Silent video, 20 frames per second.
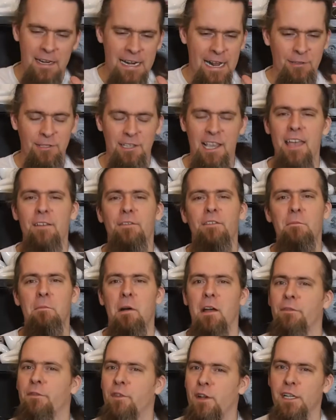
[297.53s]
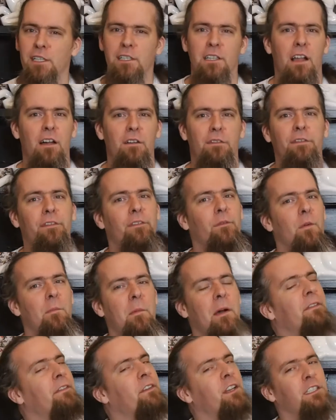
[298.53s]
Now, Skaven are my first love, for
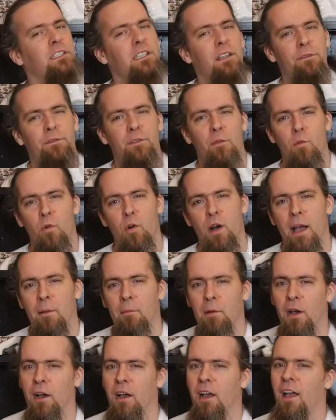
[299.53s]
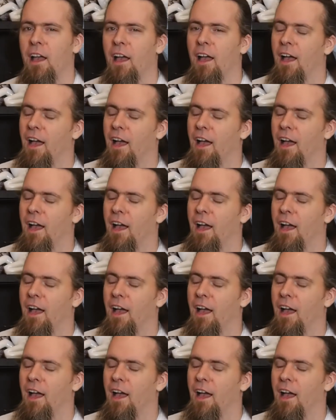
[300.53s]
Warhammer.